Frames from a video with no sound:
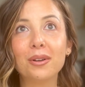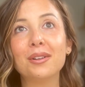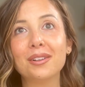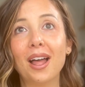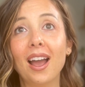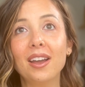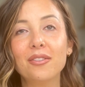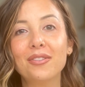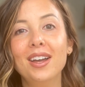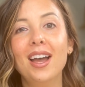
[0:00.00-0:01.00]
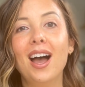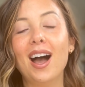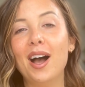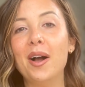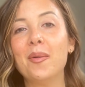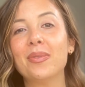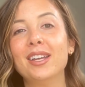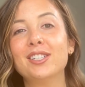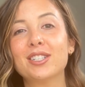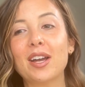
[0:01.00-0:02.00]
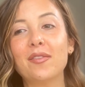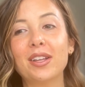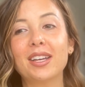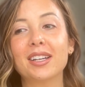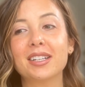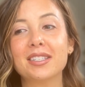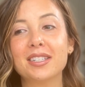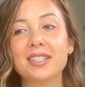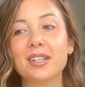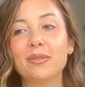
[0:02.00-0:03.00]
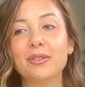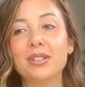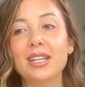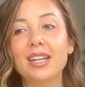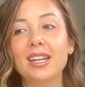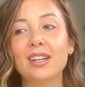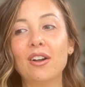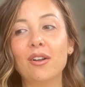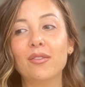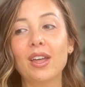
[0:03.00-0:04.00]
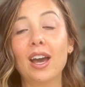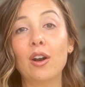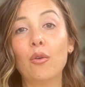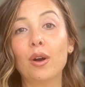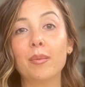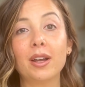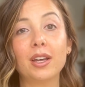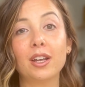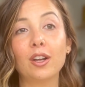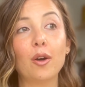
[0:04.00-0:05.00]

life, and just have a consistent routine and all of that? Or am I gonna go